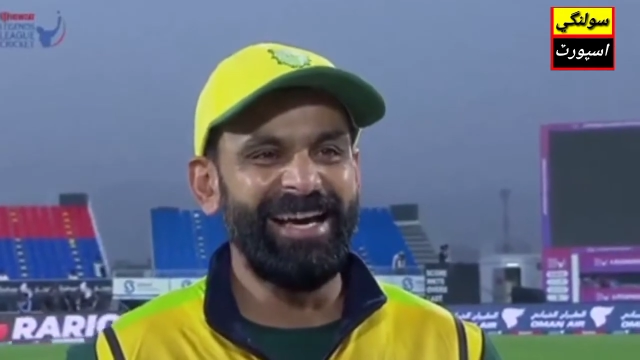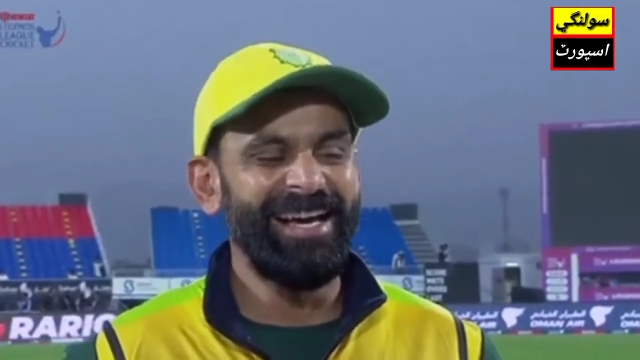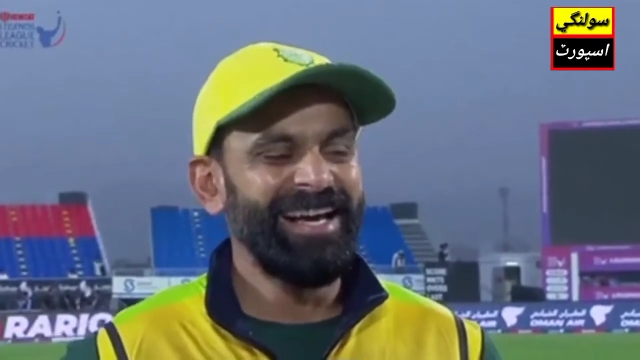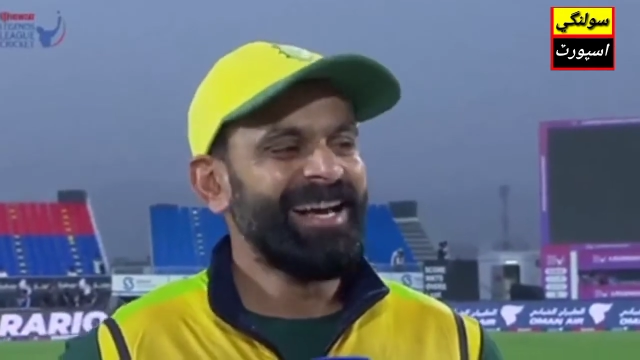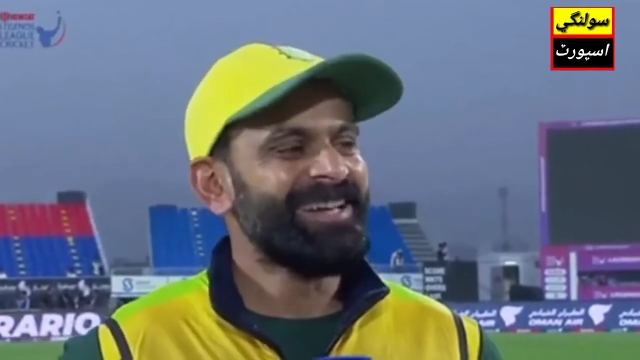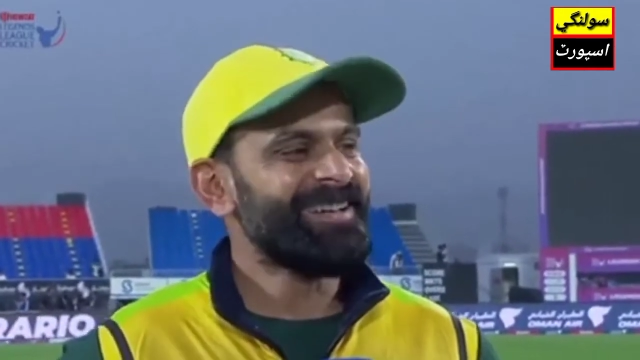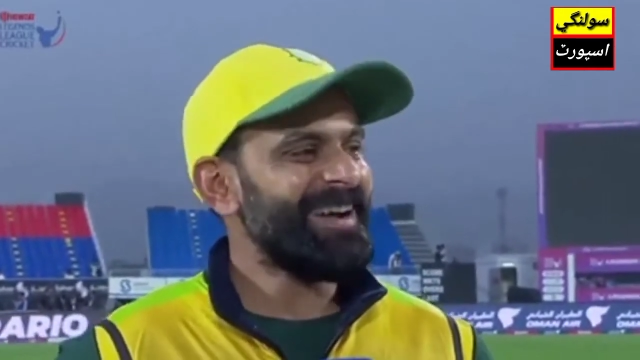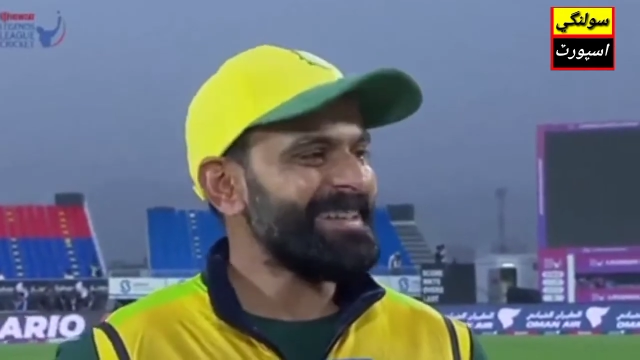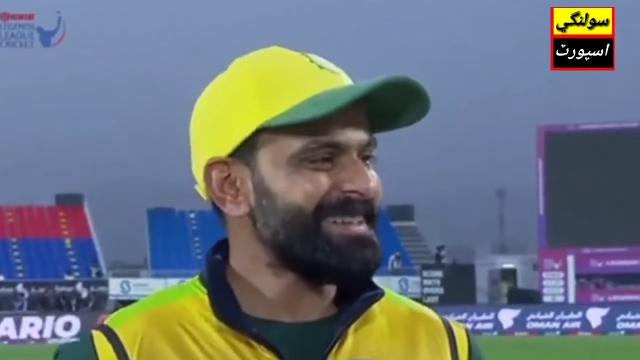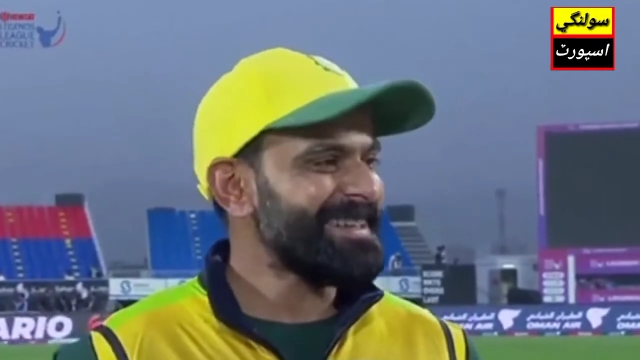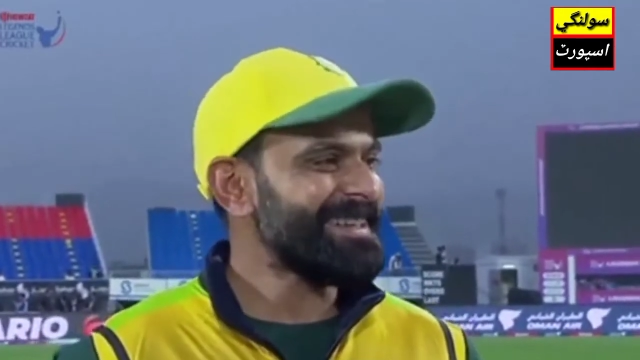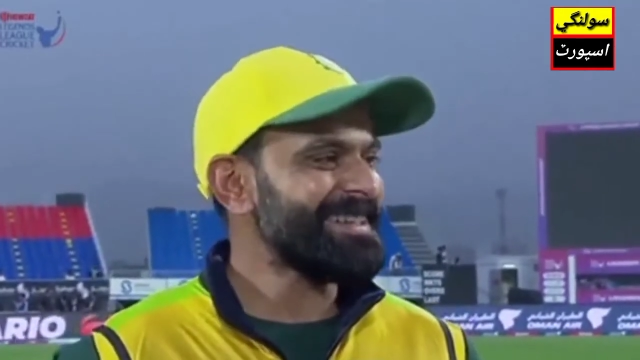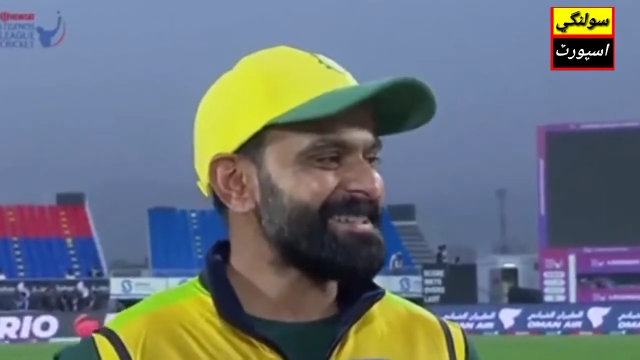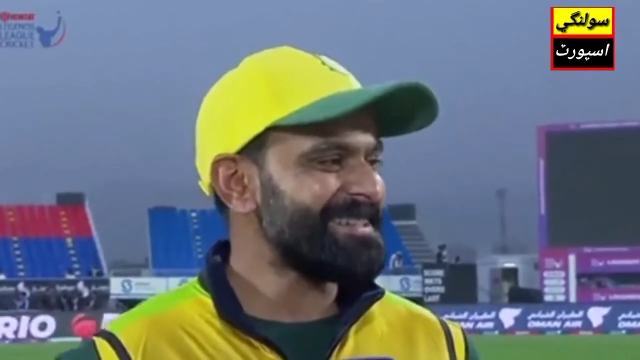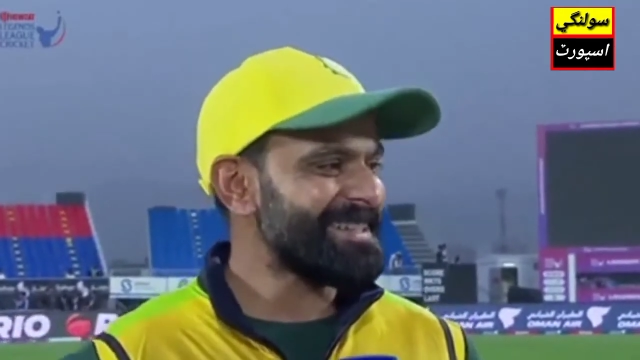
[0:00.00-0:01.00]
No, I think
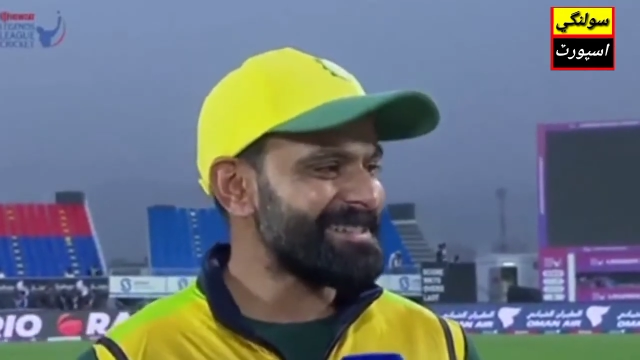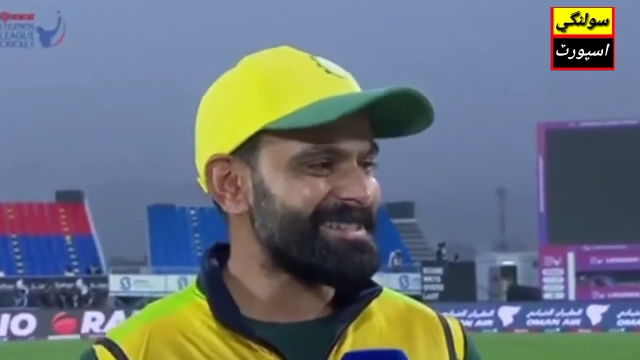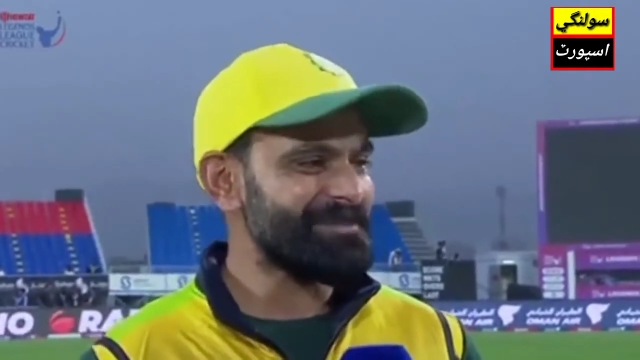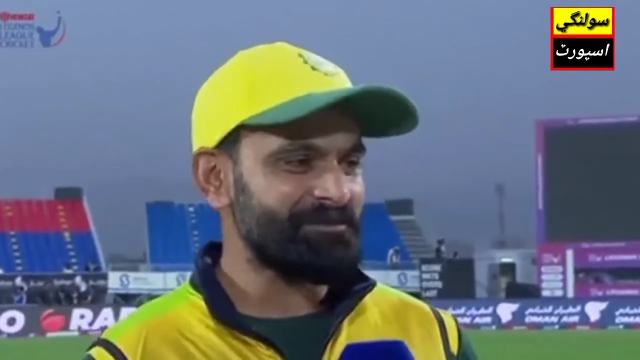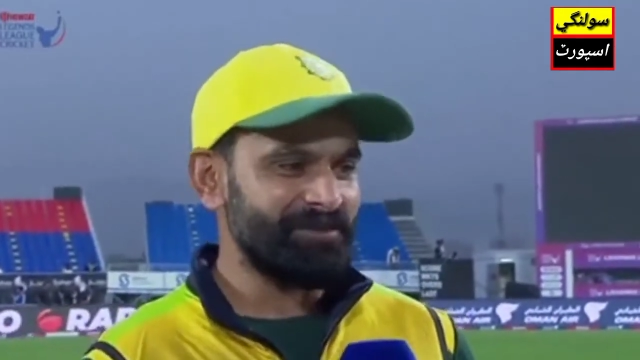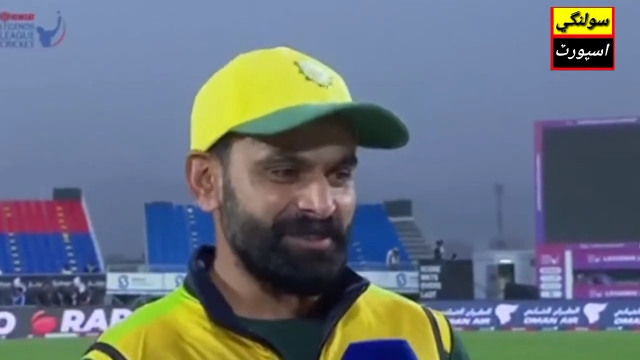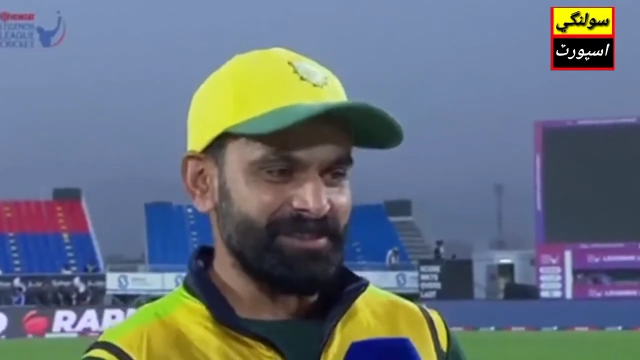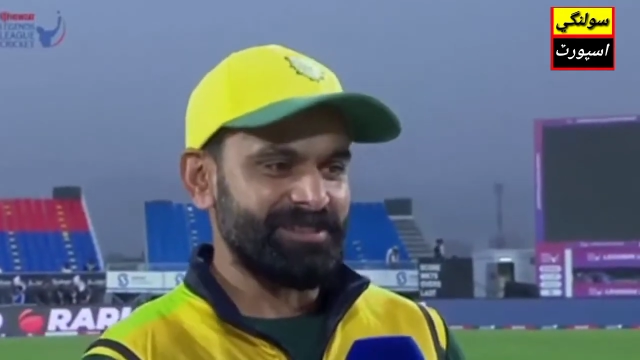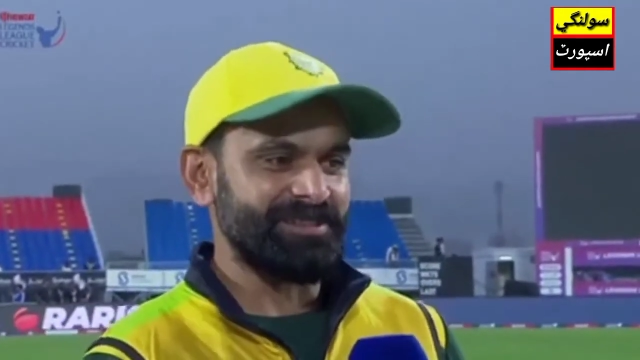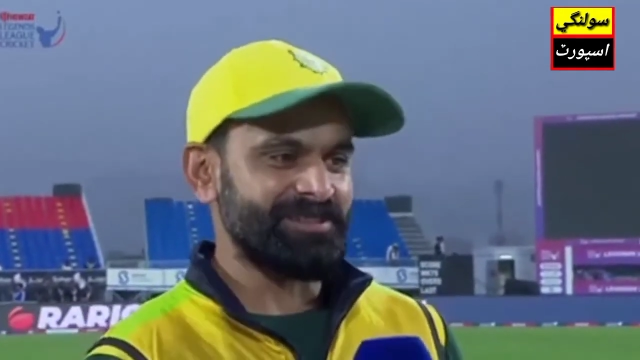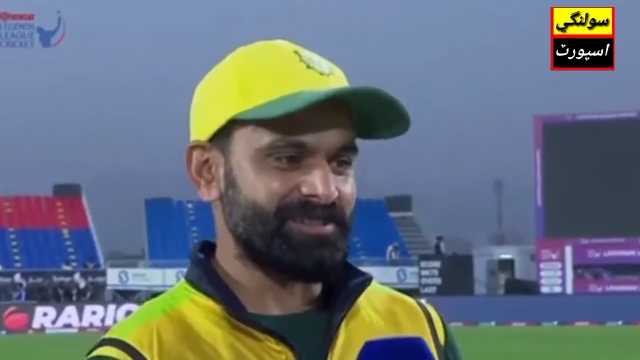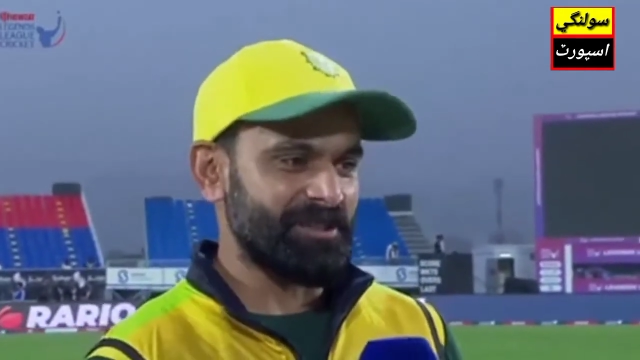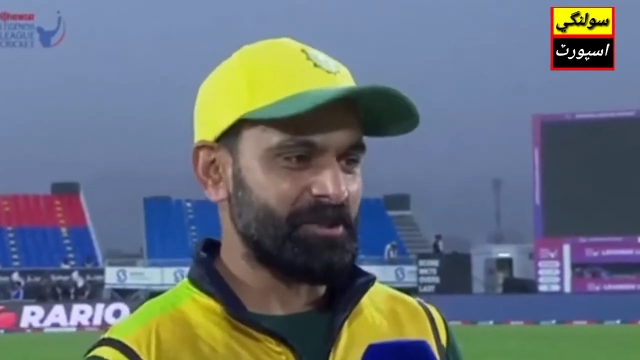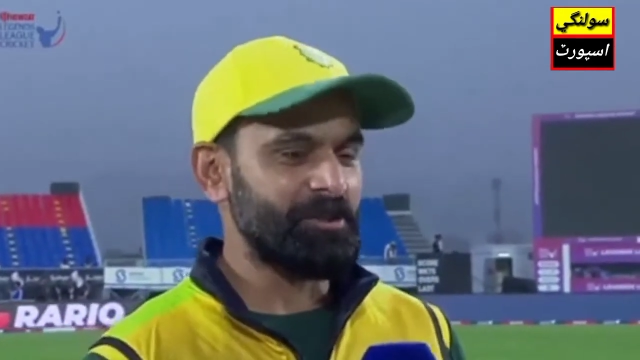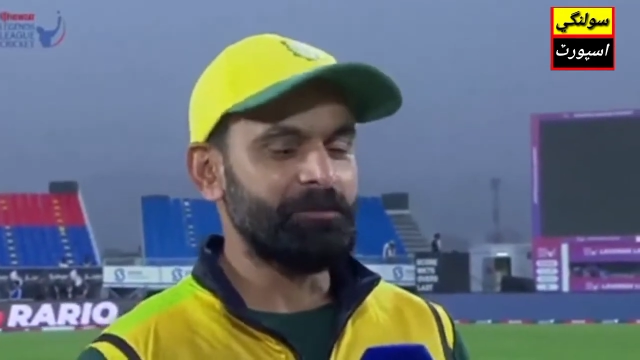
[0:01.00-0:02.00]
it's a
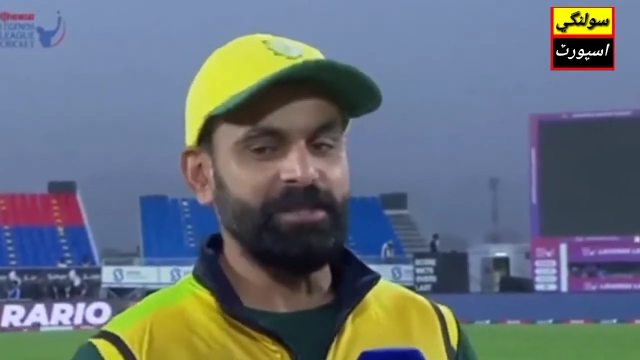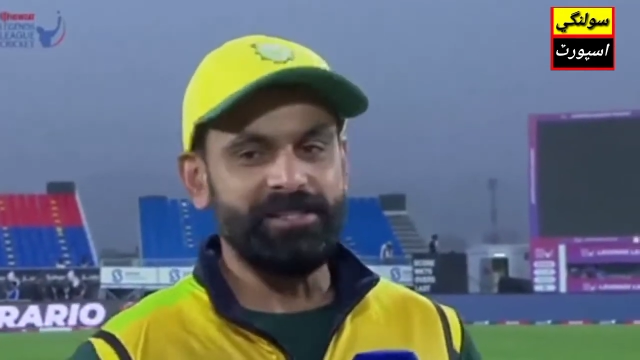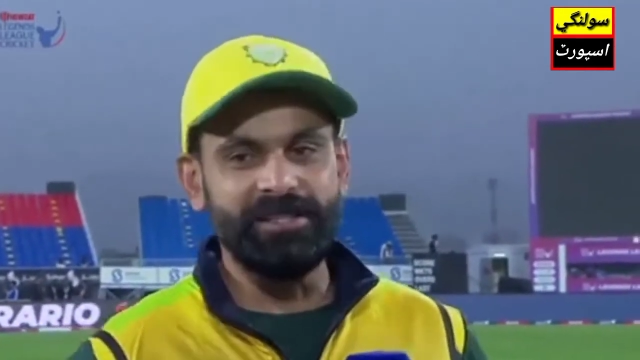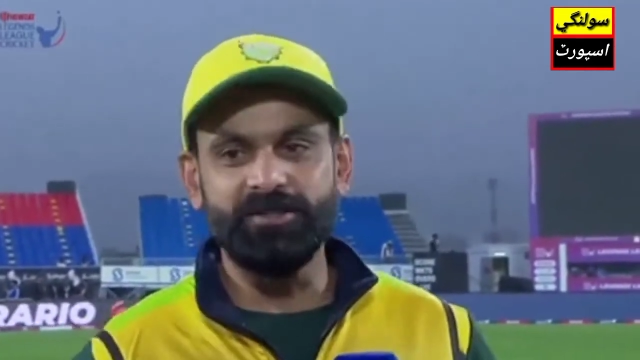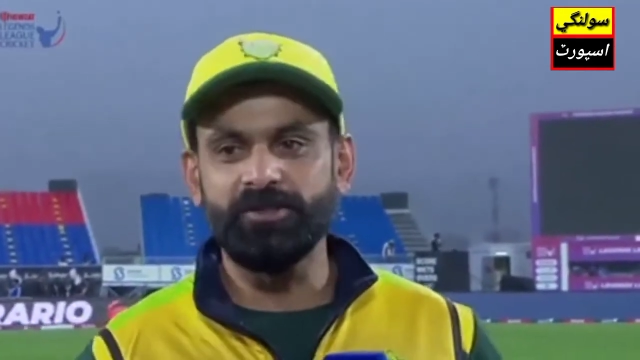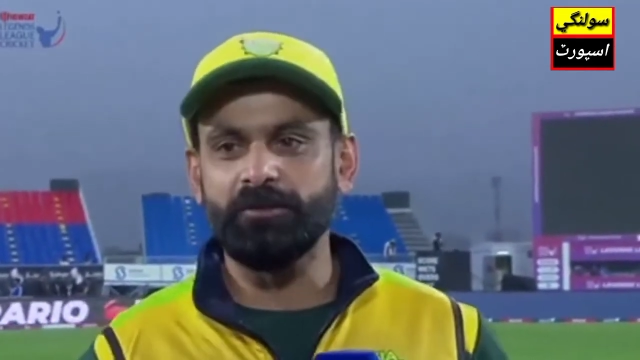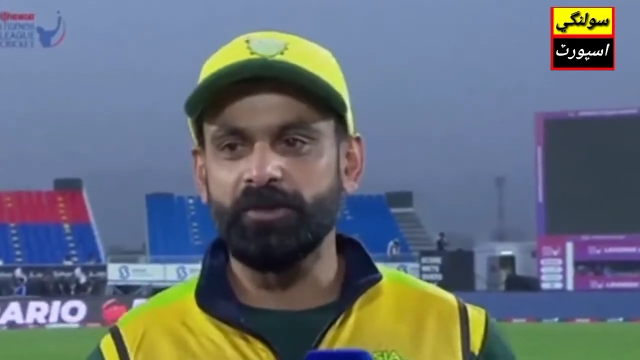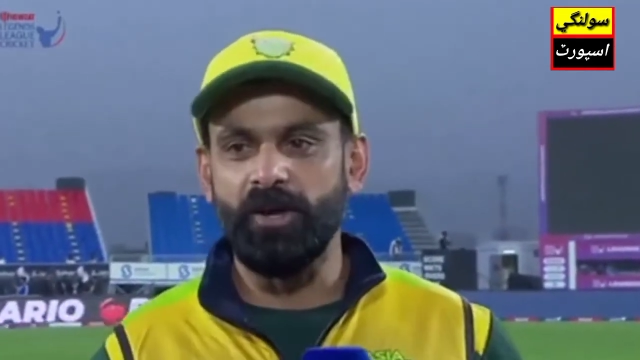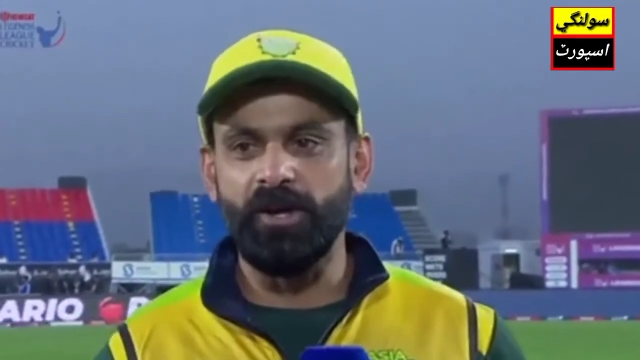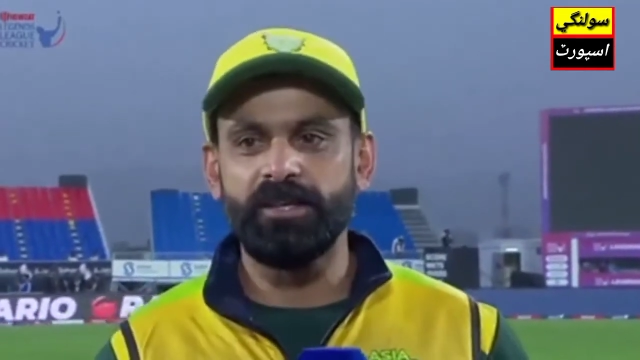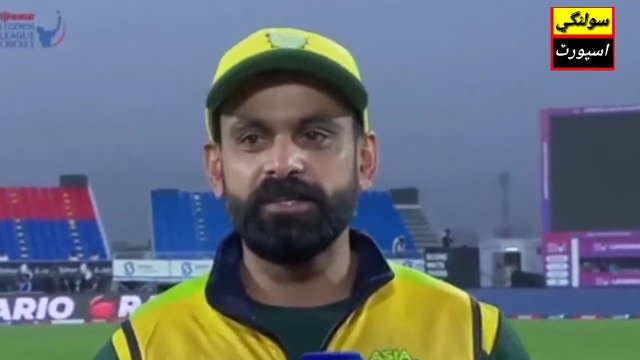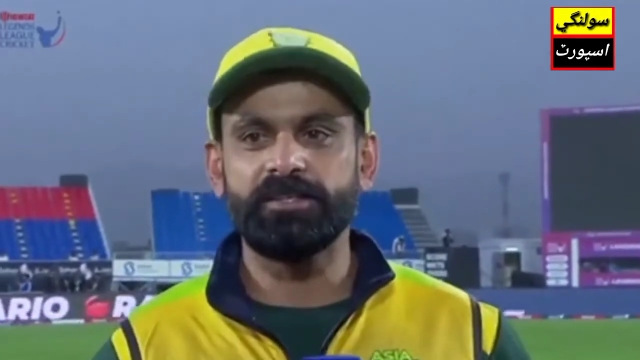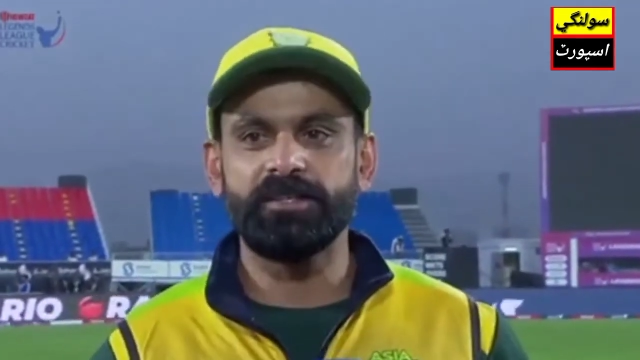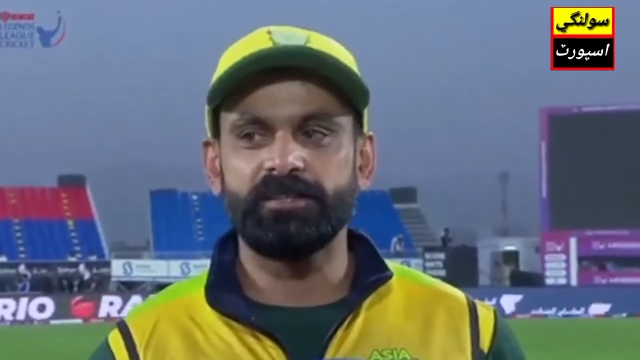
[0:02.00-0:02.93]
good pitches, to be honest.